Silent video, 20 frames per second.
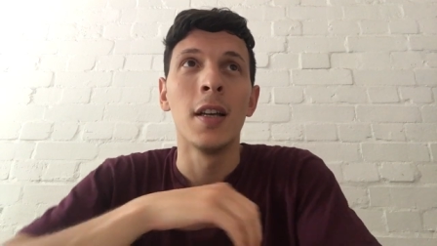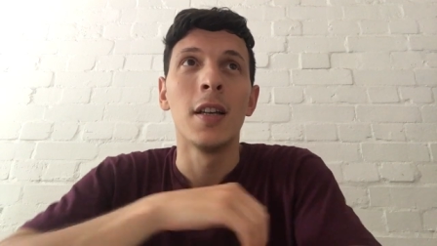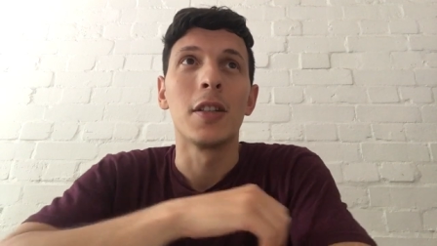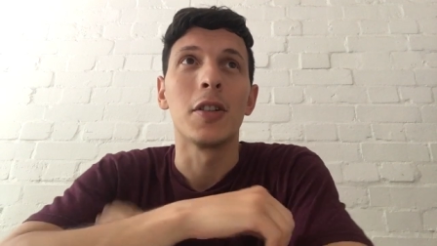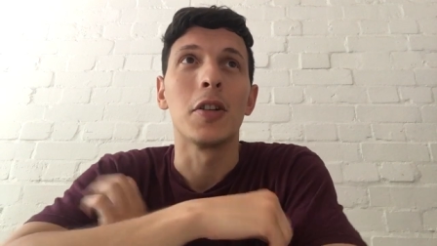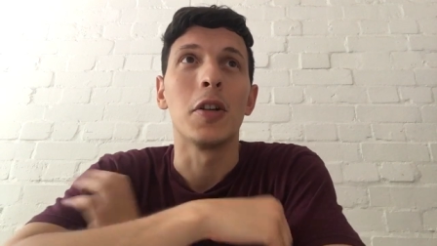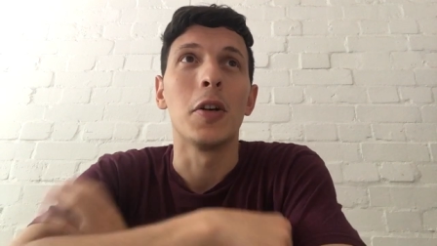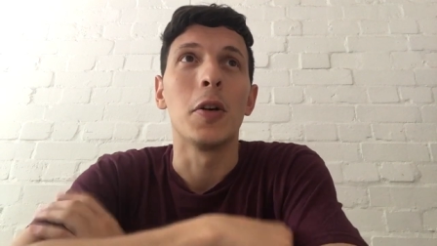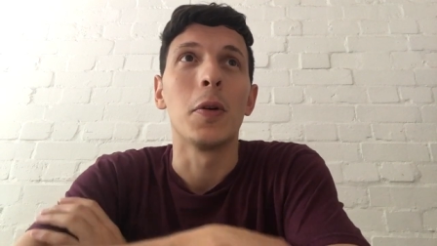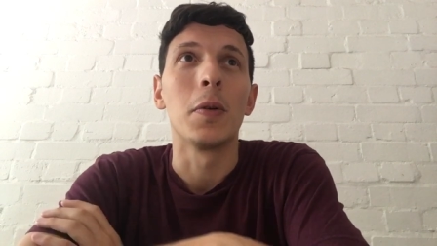
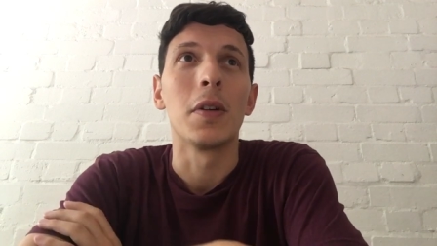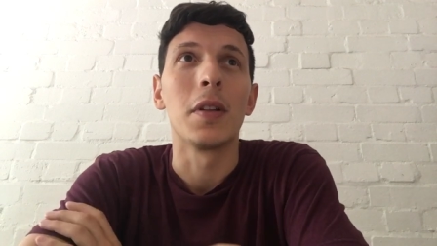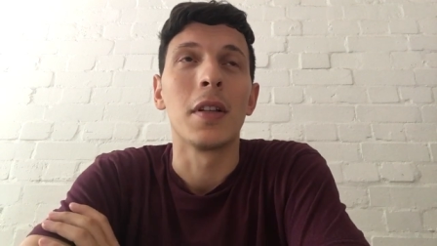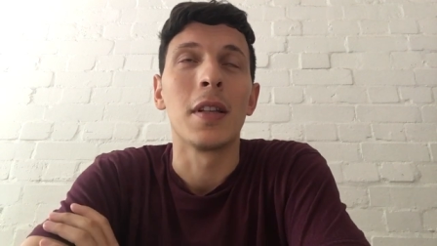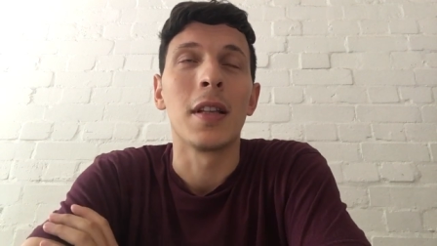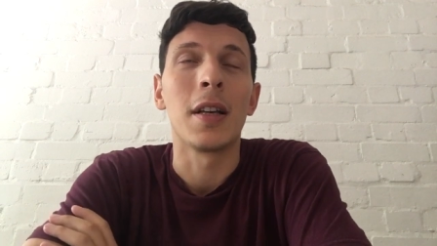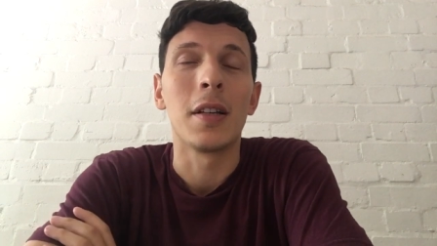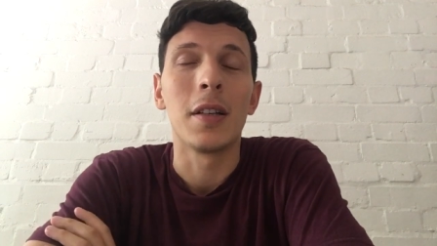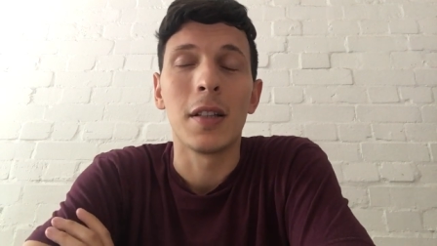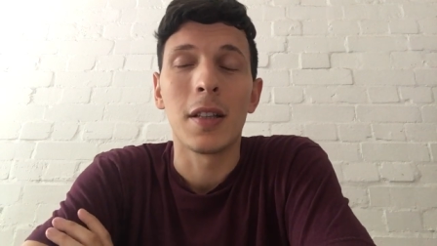So
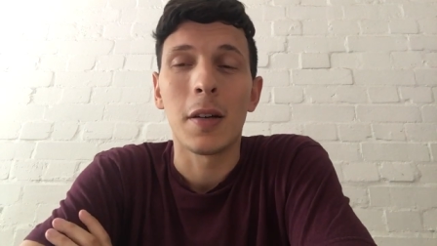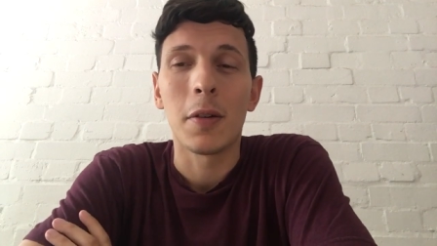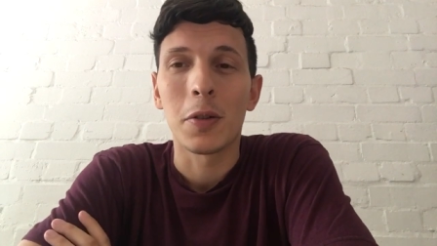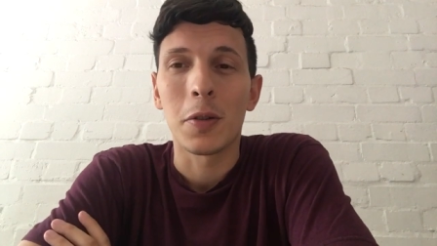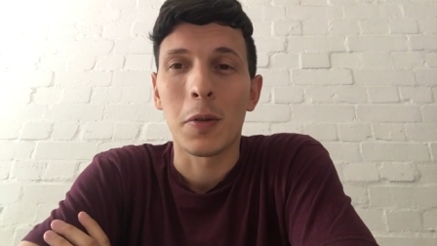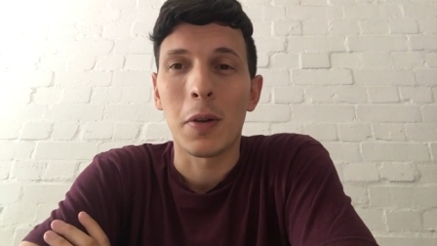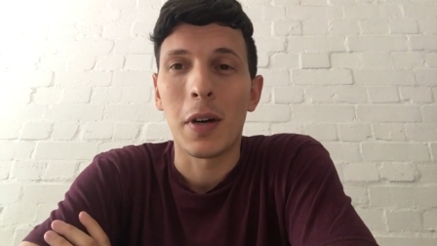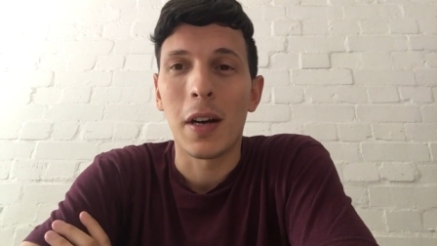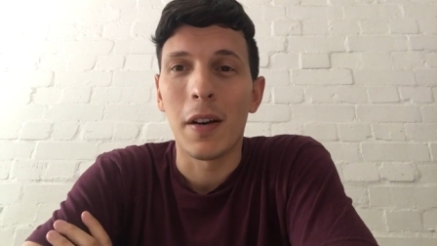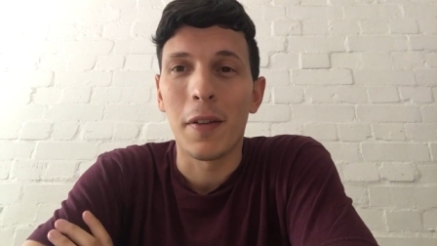that
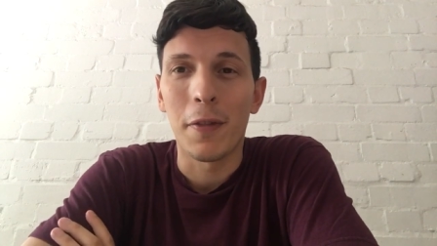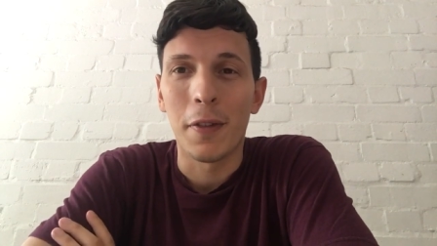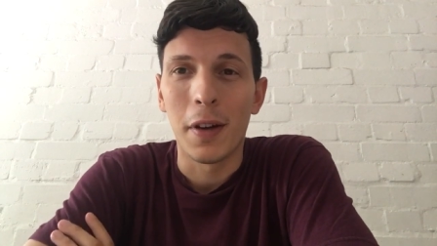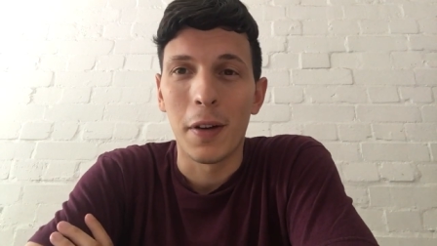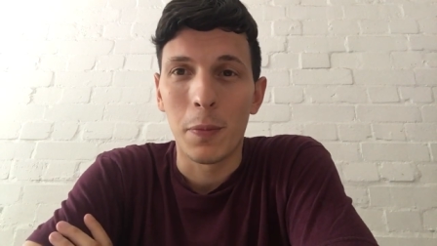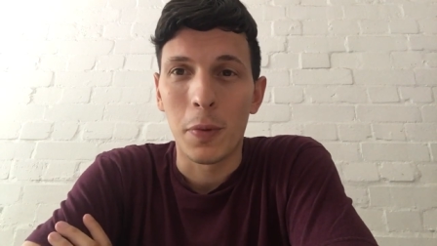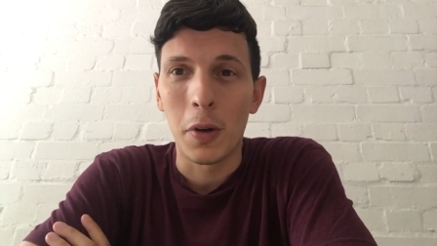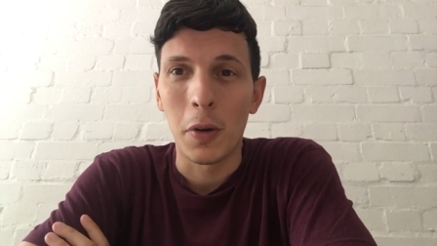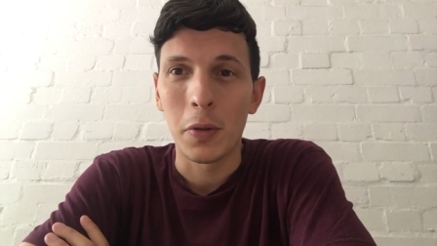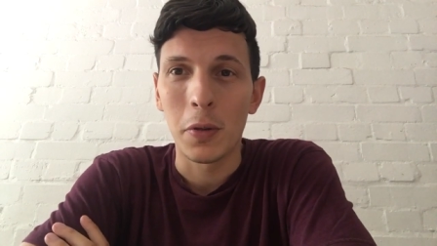was quite a
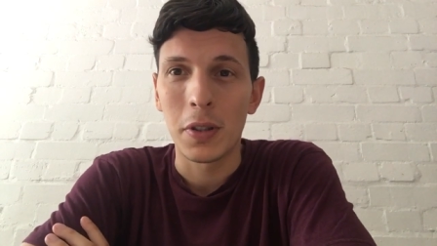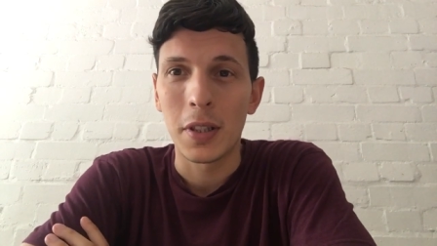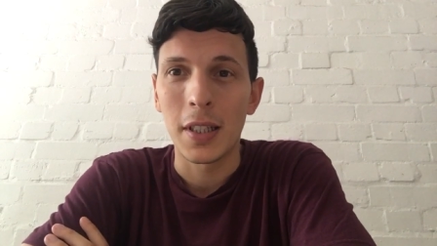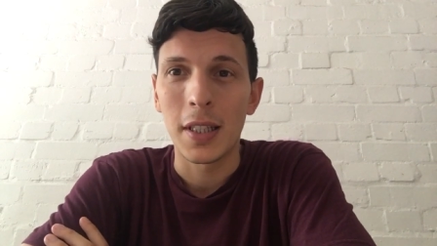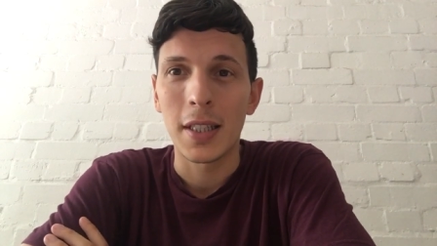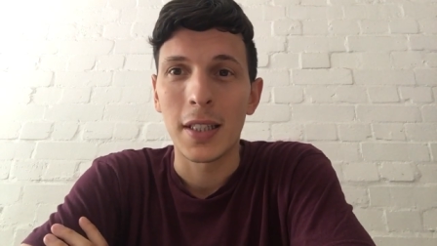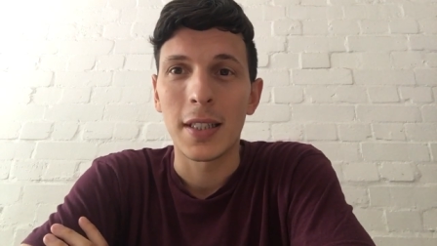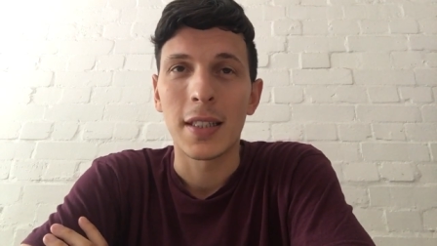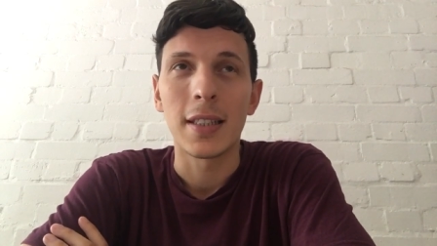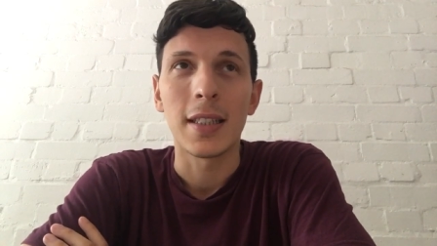fun
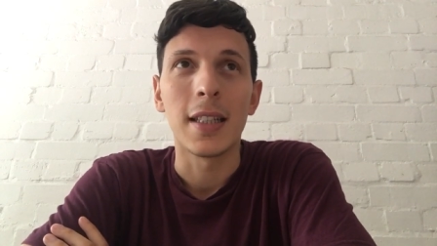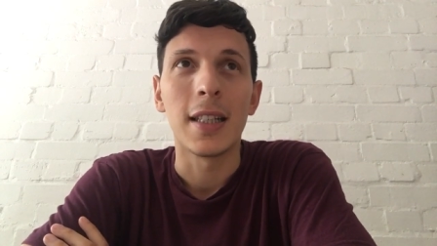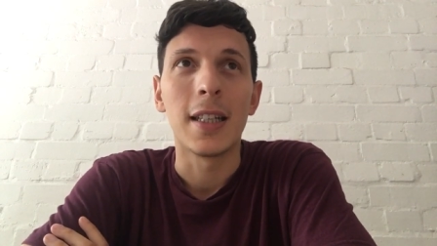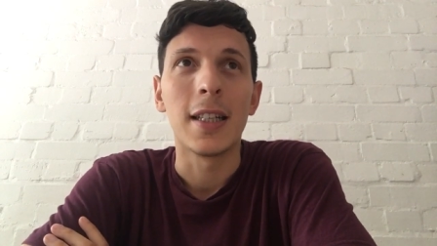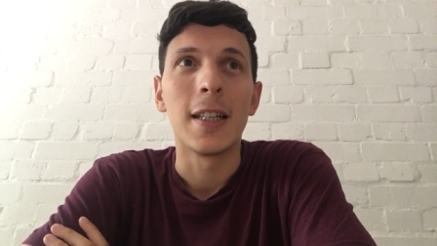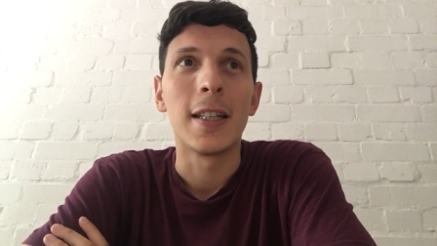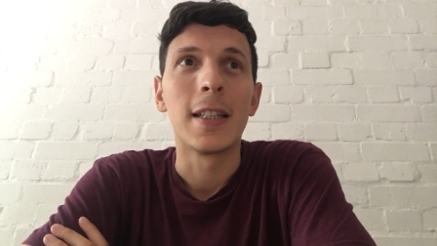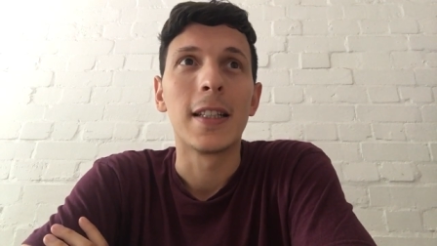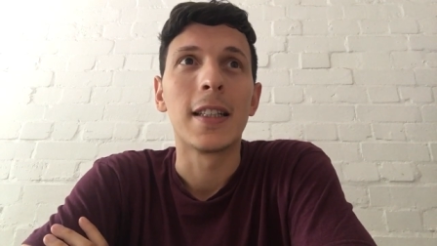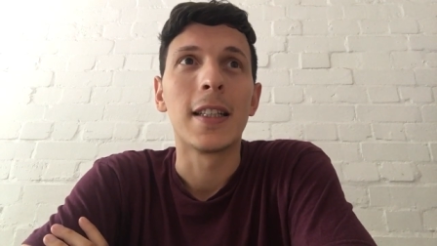process,
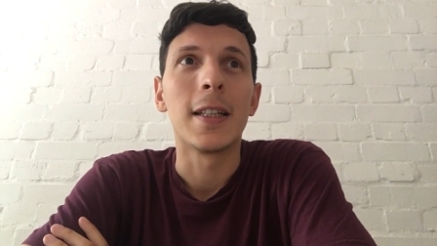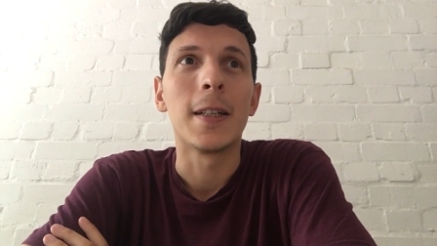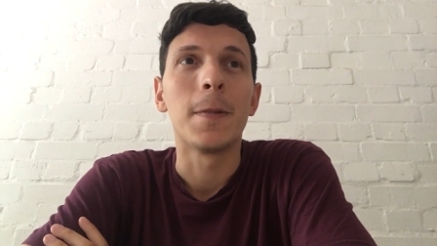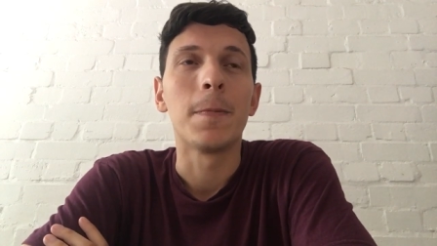and